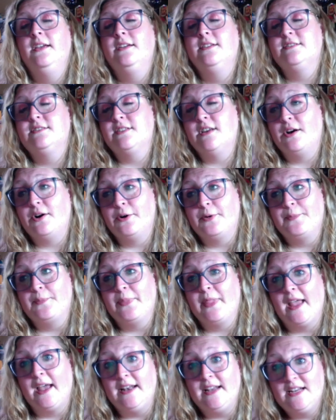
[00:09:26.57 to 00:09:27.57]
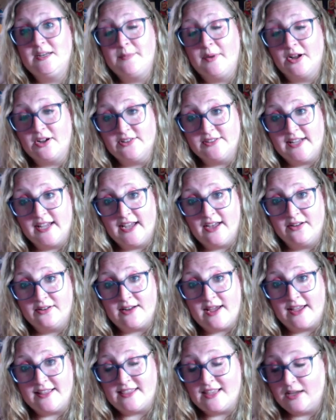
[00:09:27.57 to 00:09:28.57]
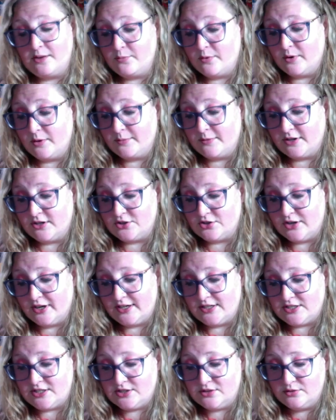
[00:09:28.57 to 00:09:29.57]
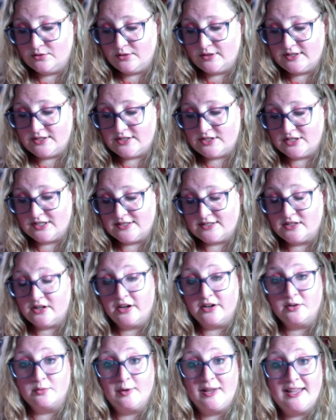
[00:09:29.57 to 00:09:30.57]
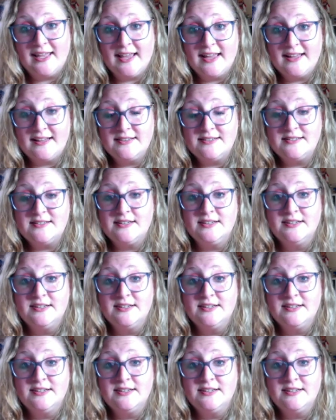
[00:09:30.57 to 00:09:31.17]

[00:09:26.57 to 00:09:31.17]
So I need to buckle down. I think what I'm going to try and do is just on a weekend,